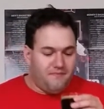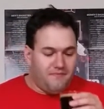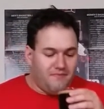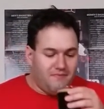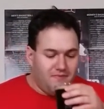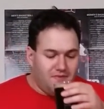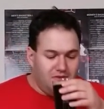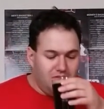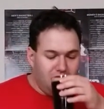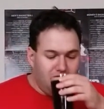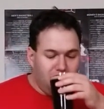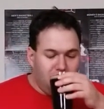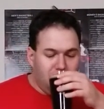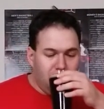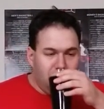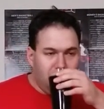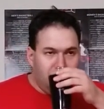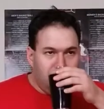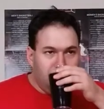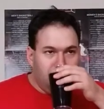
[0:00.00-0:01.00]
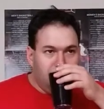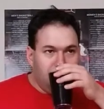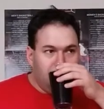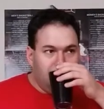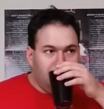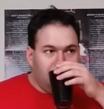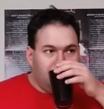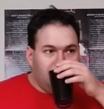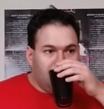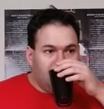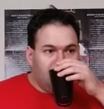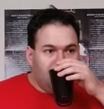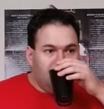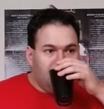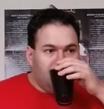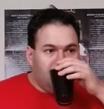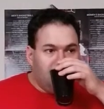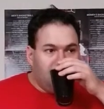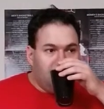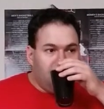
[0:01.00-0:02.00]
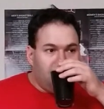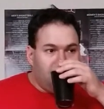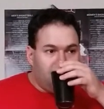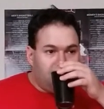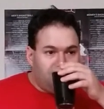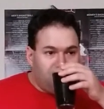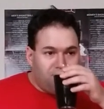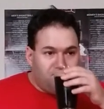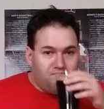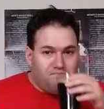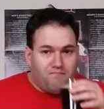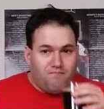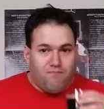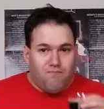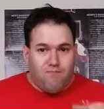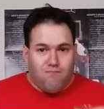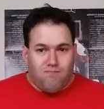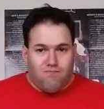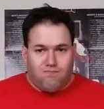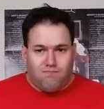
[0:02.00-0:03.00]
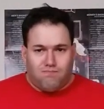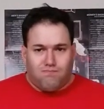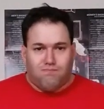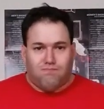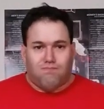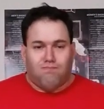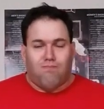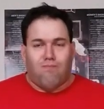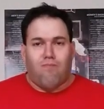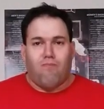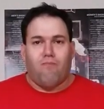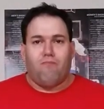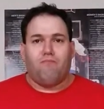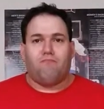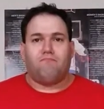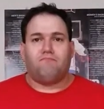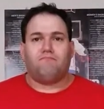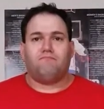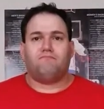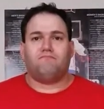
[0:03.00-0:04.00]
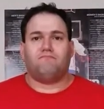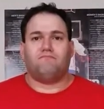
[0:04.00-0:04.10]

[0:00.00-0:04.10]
No one is speaking in this clip.